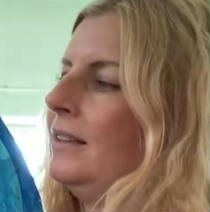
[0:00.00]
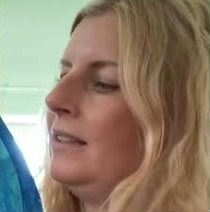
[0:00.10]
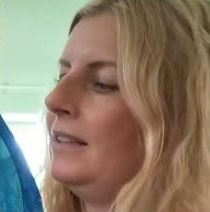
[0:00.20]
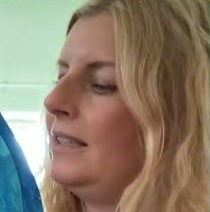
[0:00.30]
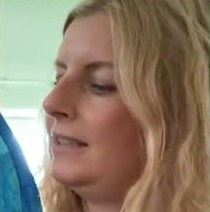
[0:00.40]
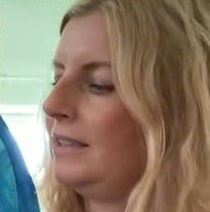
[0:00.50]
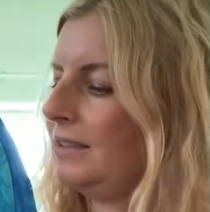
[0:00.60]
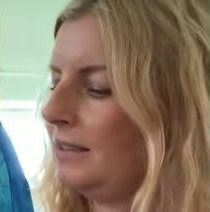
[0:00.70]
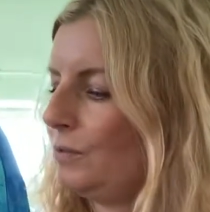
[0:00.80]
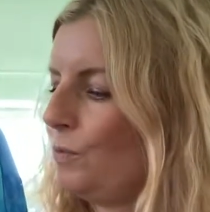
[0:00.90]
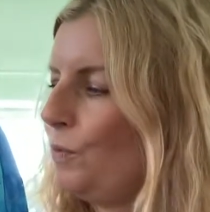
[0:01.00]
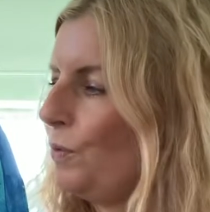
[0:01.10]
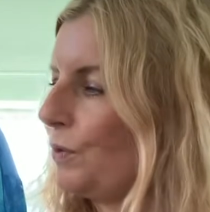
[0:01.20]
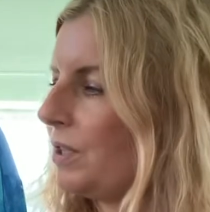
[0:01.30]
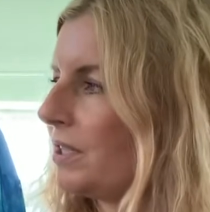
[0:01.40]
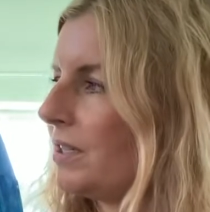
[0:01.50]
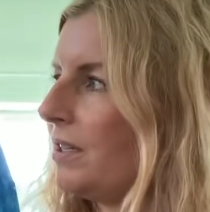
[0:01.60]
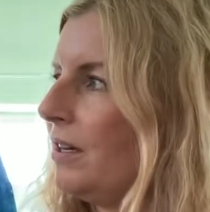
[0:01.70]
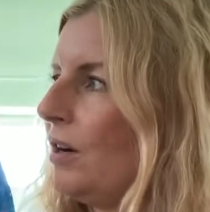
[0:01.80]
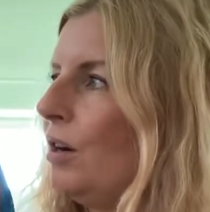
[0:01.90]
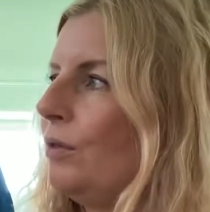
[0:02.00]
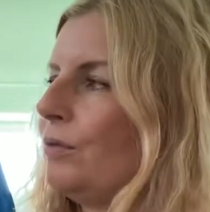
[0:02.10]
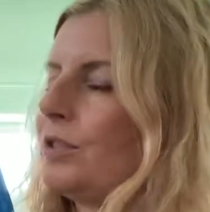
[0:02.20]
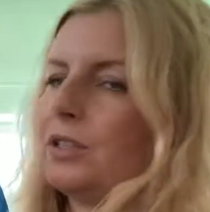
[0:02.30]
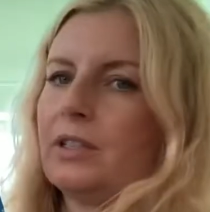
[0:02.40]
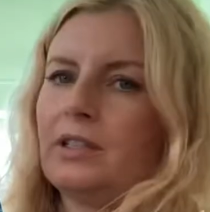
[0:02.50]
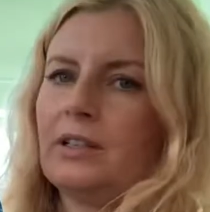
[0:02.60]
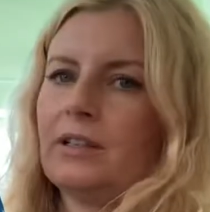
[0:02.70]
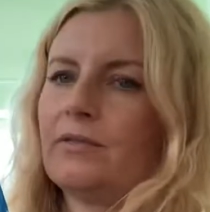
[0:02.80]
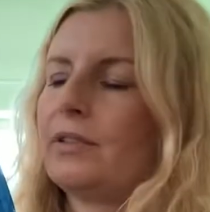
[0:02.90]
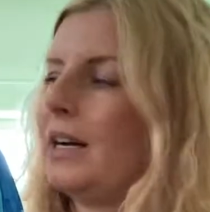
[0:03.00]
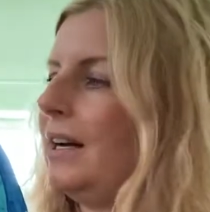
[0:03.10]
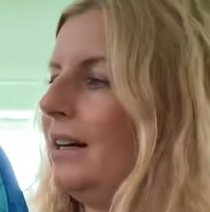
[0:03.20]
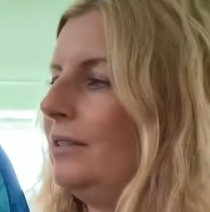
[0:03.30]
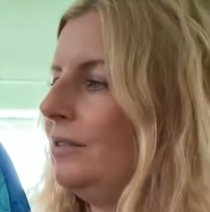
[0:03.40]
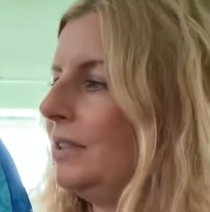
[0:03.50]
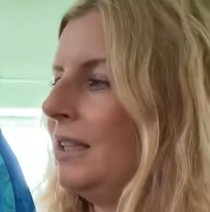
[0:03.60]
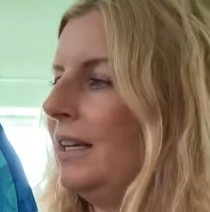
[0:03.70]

this is water, ocean around,